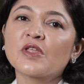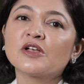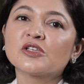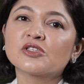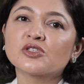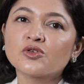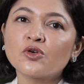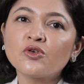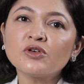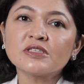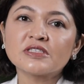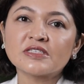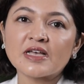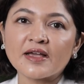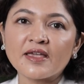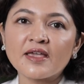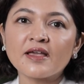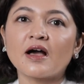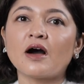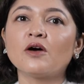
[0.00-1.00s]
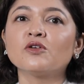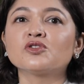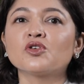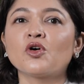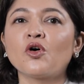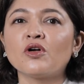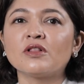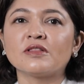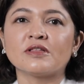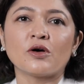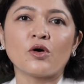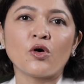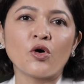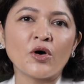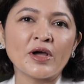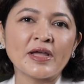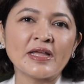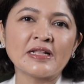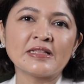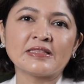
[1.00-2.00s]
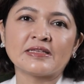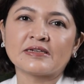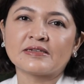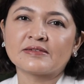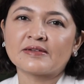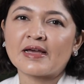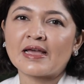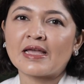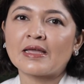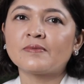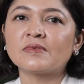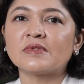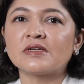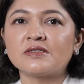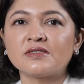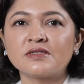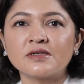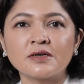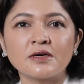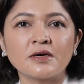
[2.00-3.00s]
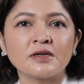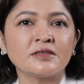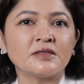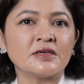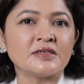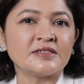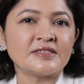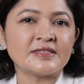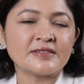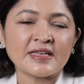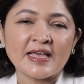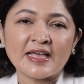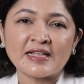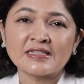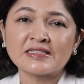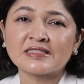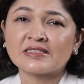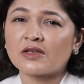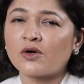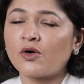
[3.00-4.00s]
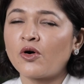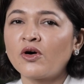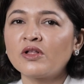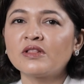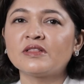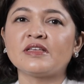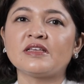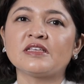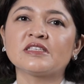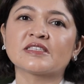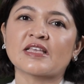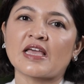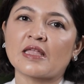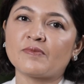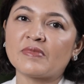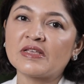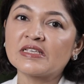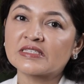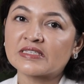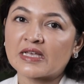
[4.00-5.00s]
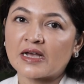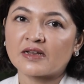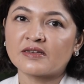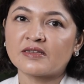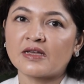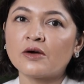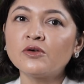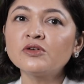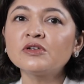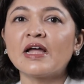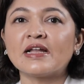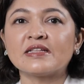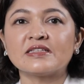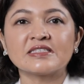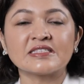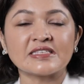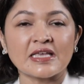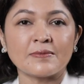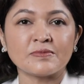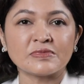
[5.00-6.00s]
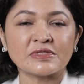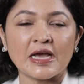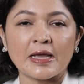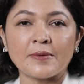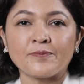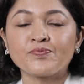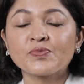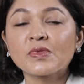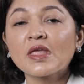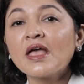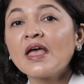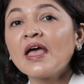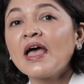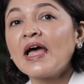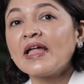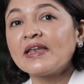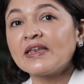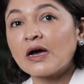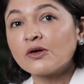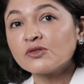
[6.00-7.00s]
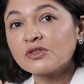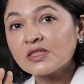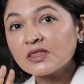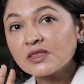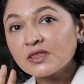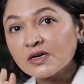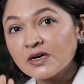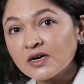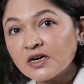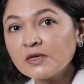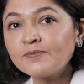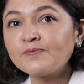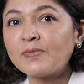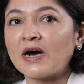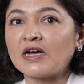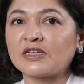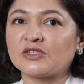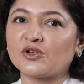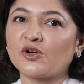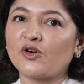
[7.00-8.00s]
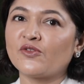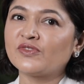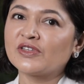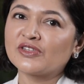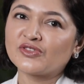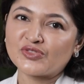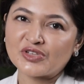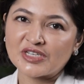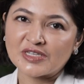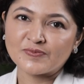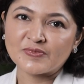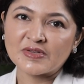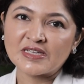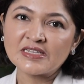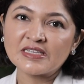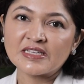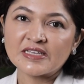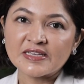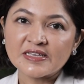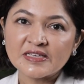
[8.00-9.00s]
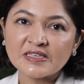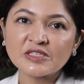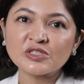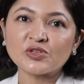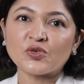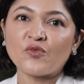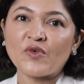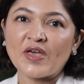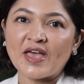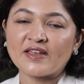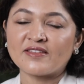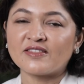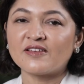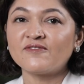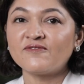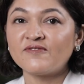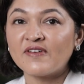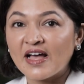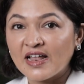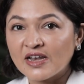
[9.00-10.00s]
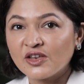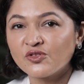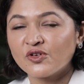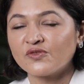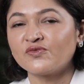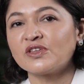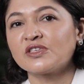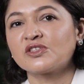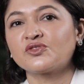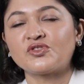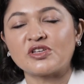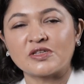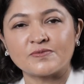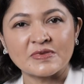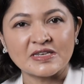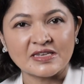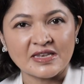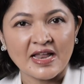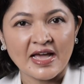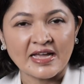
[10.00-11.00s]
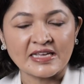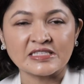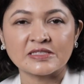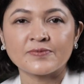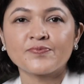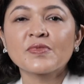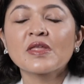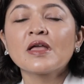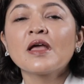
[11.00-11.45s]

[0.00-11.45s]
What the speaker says: So, sucking out all the oil, the grime, the dirt, the cells, all these can be sucked out at the same time. Now, the third part of the treatment is where the value of this treatment lies.